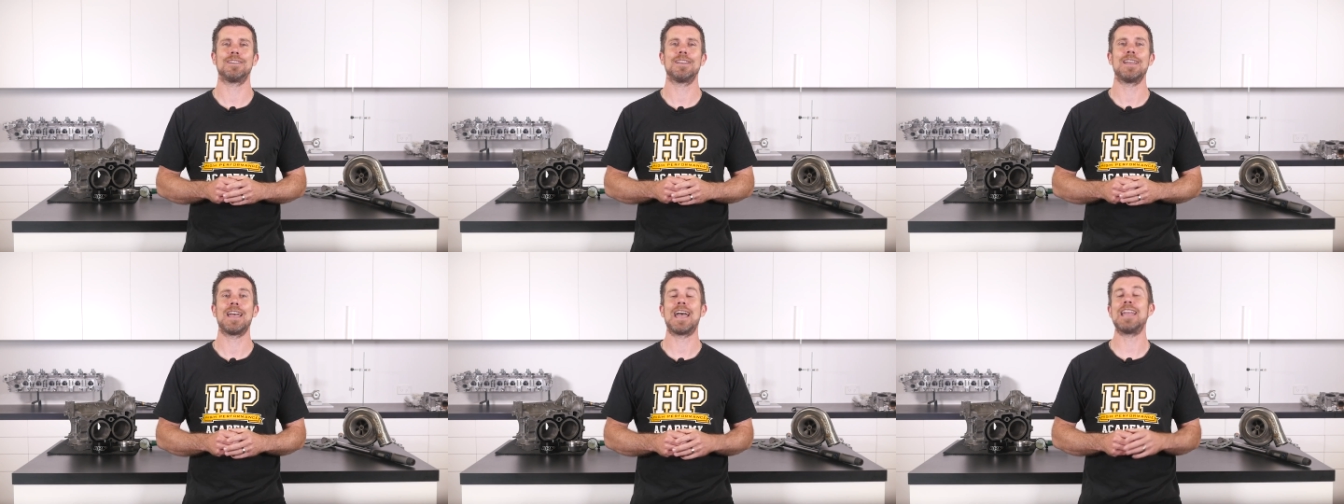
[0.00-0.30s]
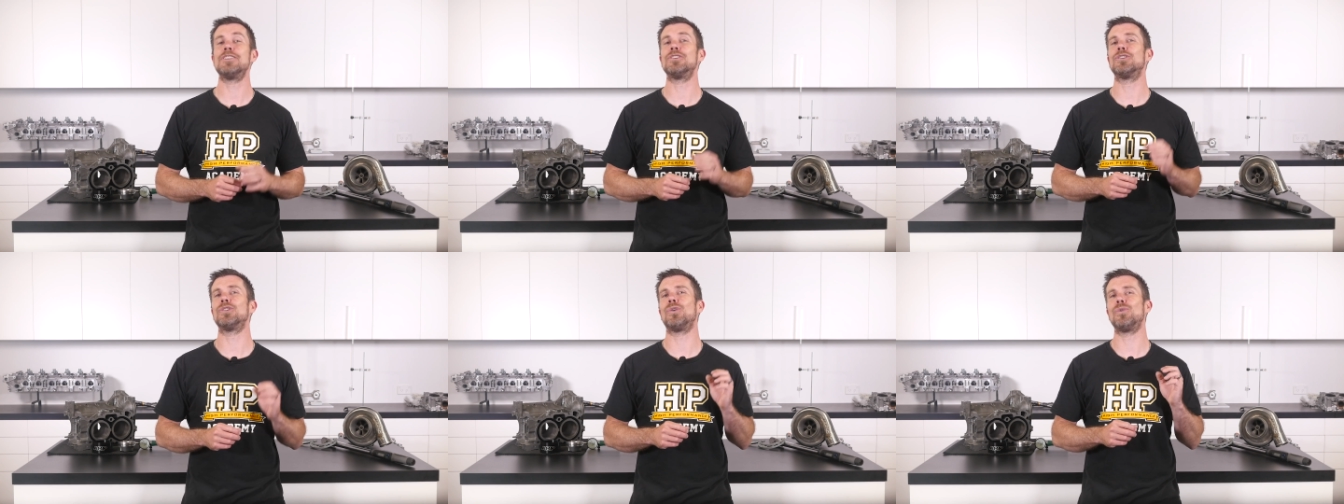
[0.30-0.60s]
and
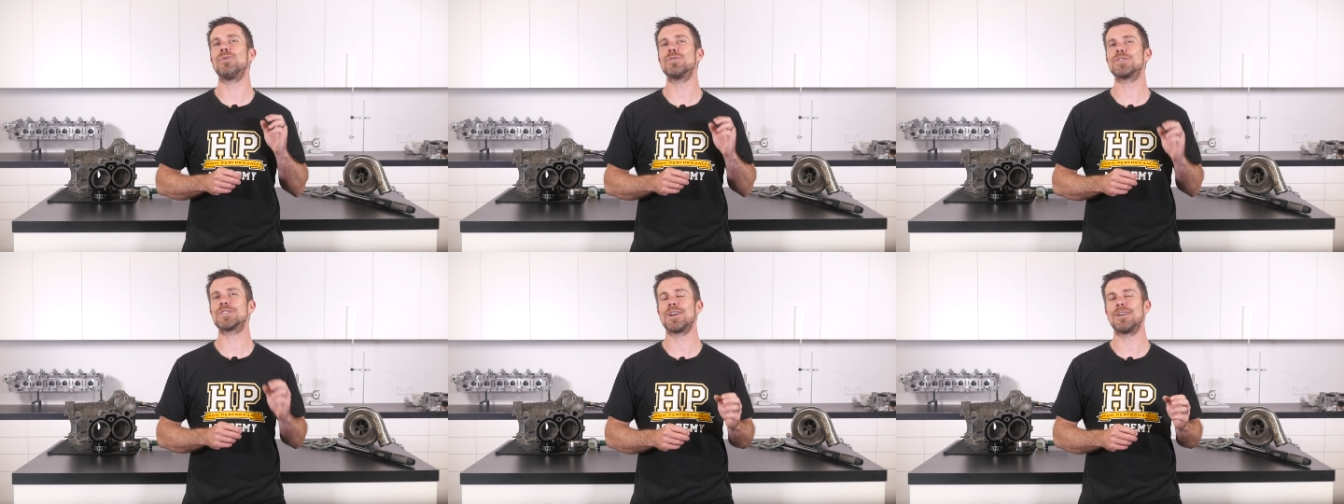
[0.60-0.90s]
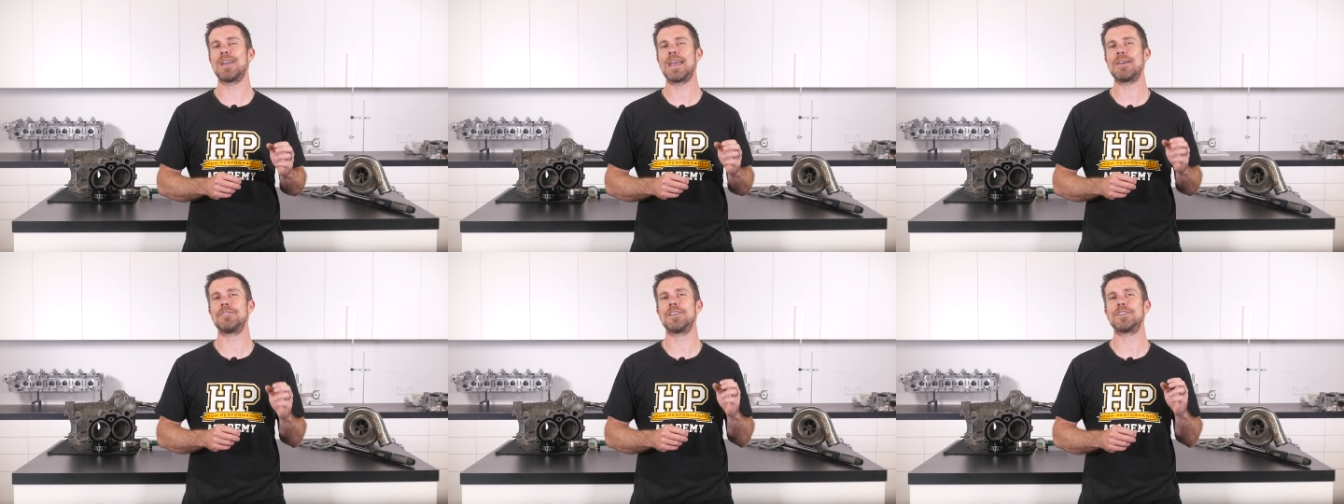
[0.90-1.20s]
you'll also
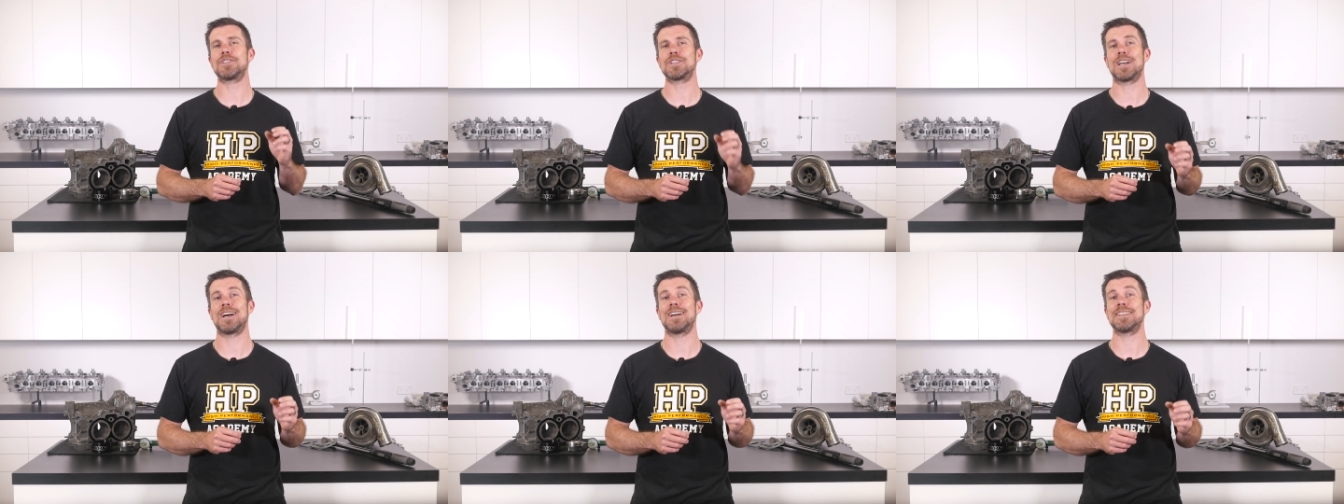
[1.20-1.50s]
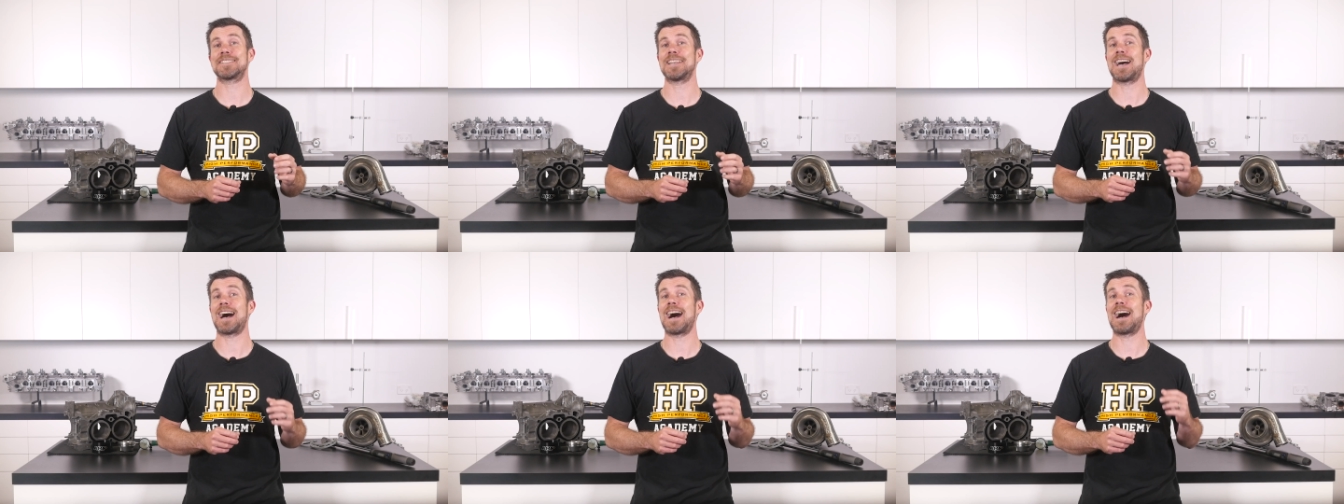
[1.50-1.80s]
have the chance
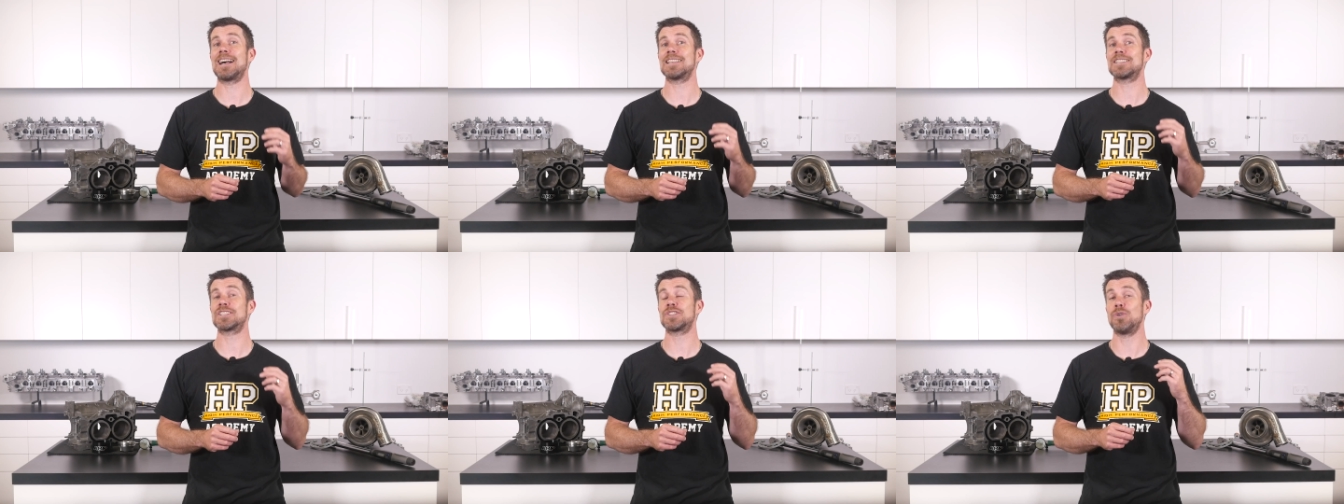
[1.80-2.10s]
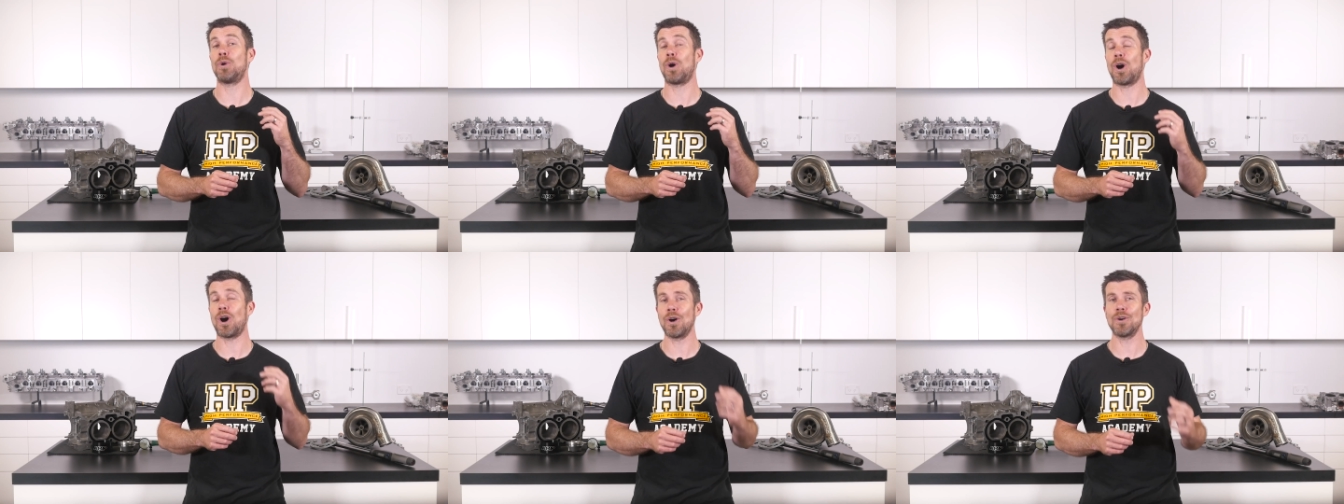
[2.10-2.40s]
to ask
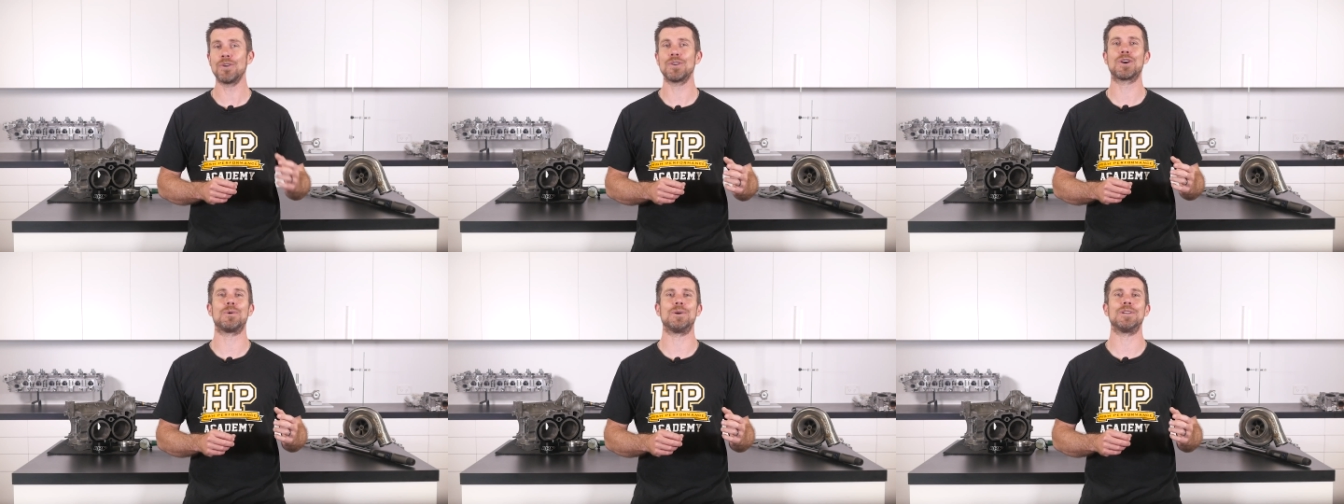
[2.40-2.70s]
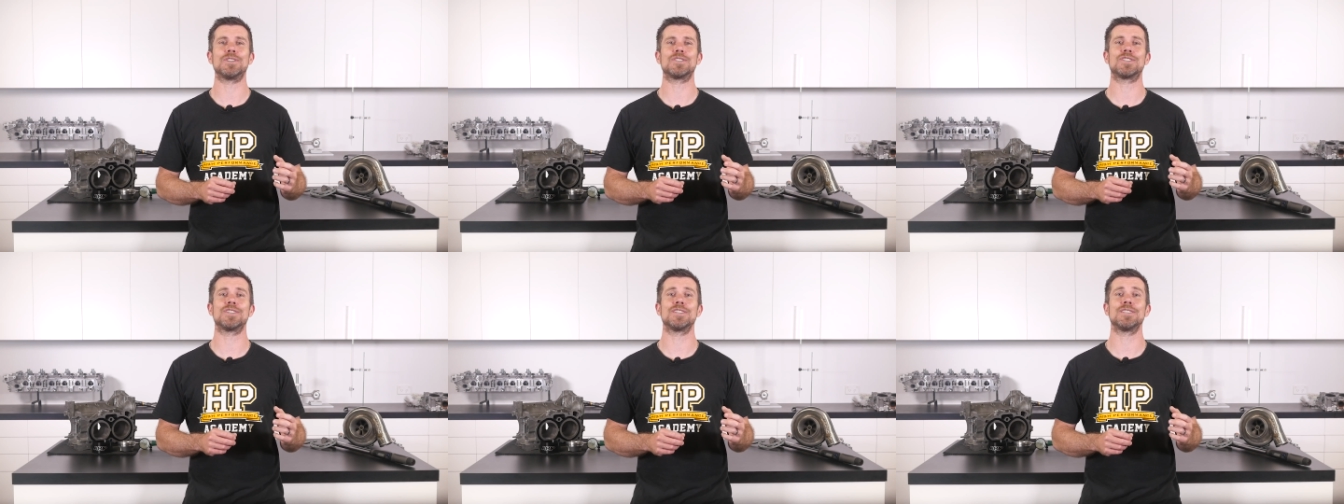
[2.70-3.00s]
your own
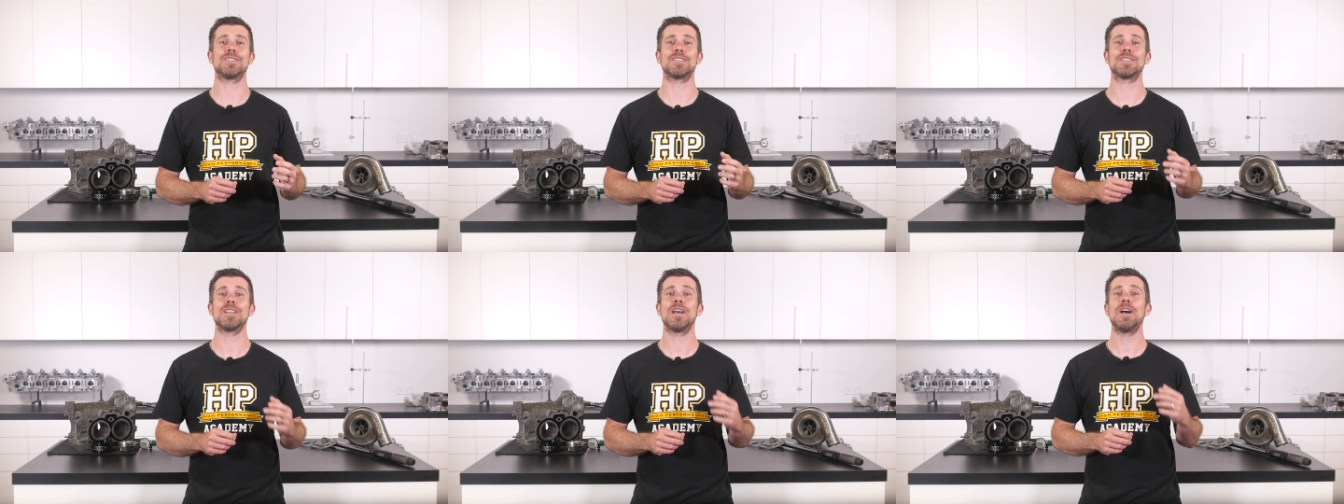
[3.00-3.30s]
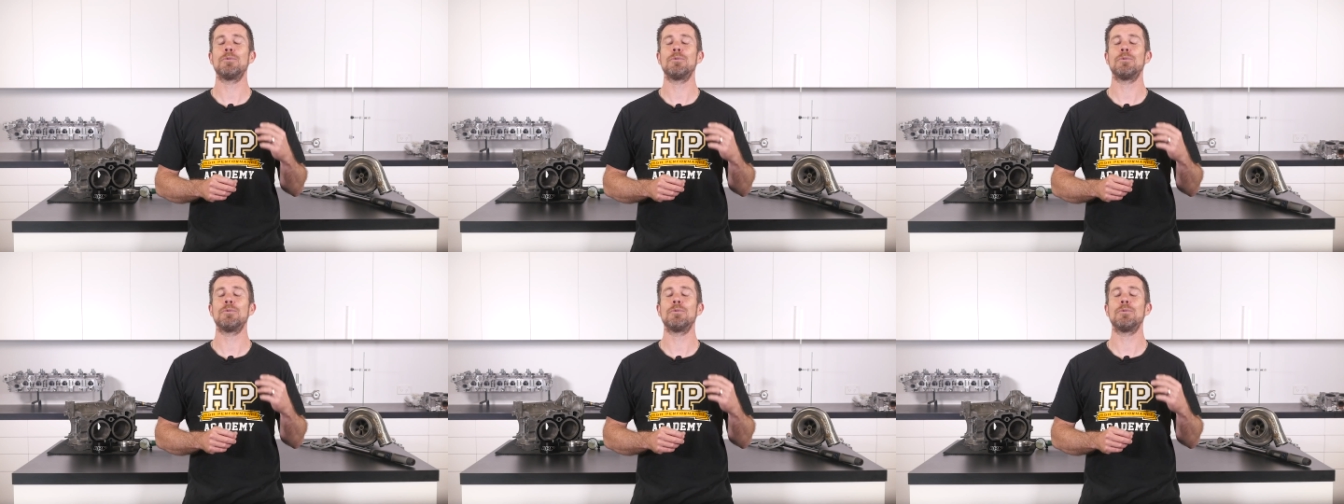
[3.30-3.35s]
questions,